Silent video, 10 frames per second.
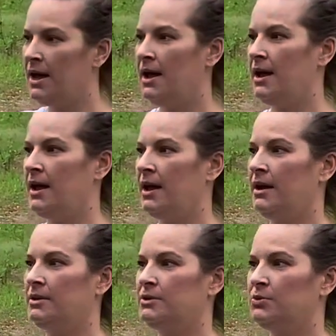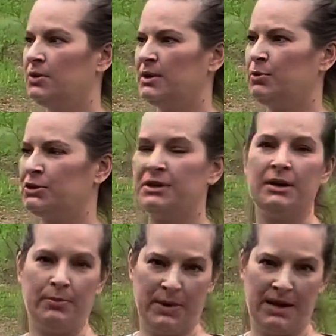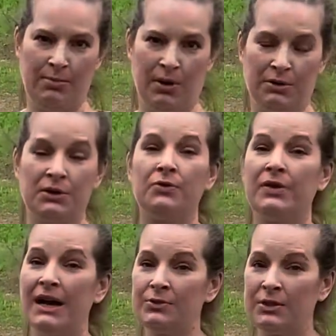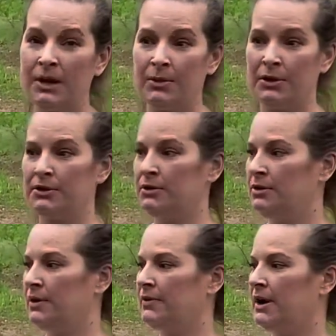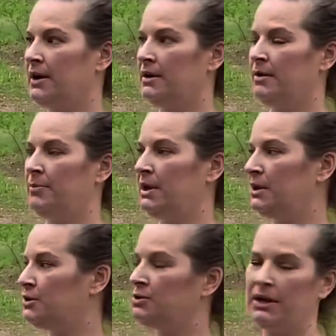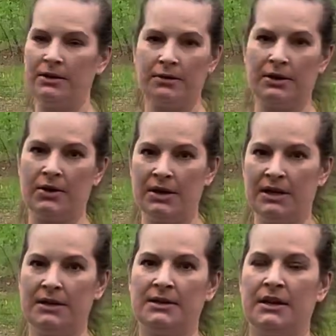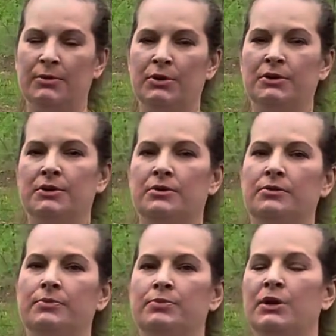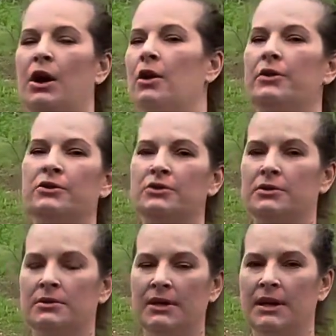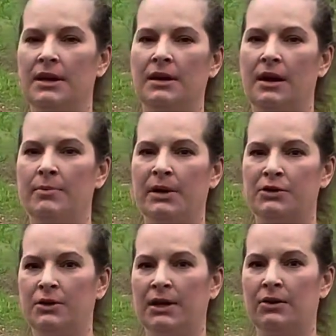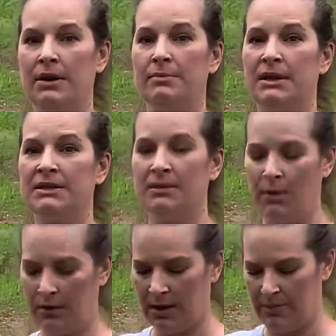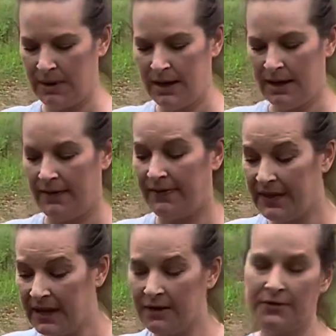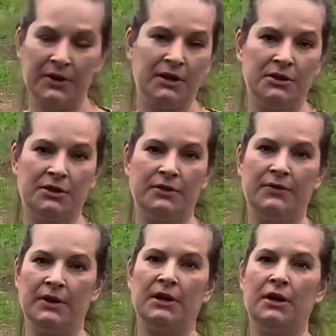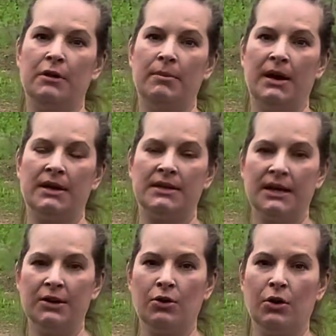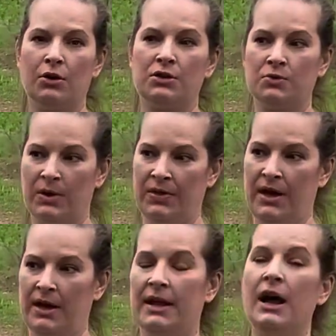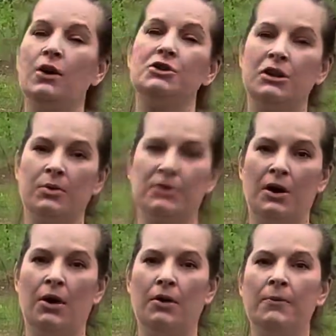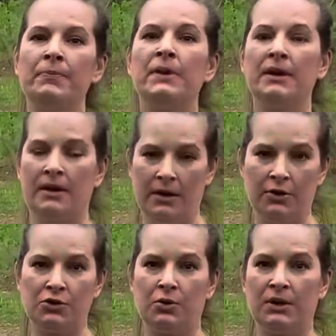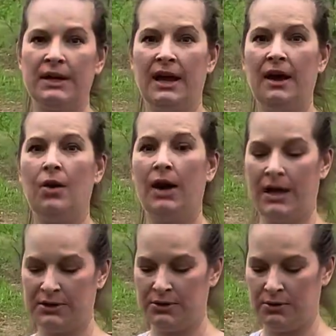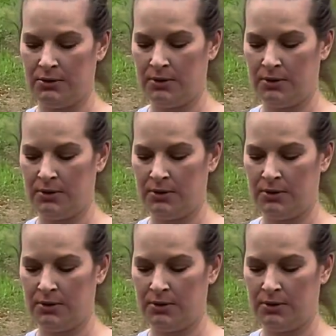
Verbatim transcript: and 20% peat moss. So that's what I'm gonna do. I've got a big trailer, Larry does, and I'm going to put all of those in a big trailer and mix them all up, and then finish filling up my container gardens with that. And I'll share with y'all here shortly how I do